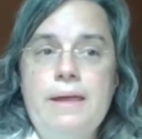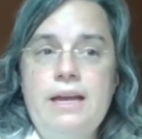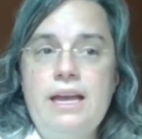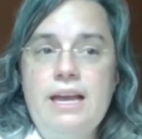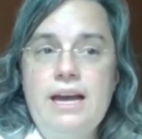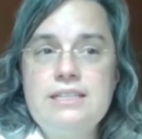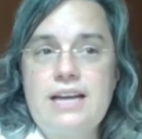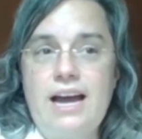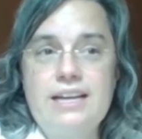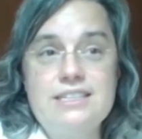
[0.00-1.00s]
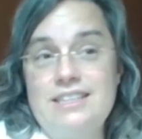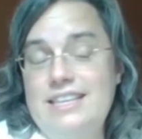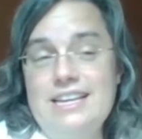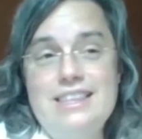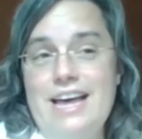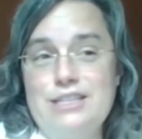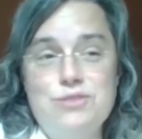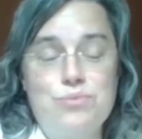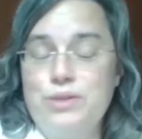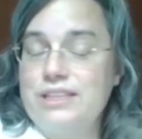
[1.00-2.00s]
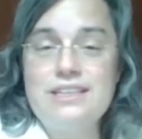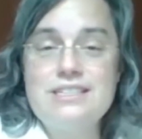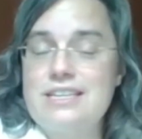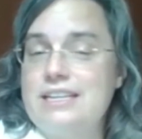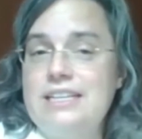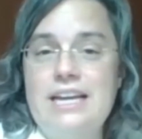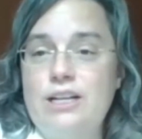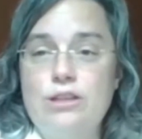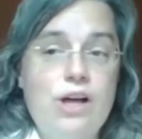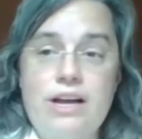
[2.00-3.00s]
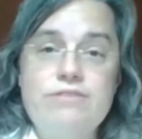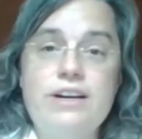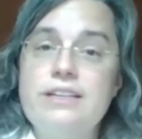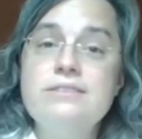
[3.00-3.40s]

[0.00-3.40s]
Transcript: And I think that's really exciting and a lot of fun.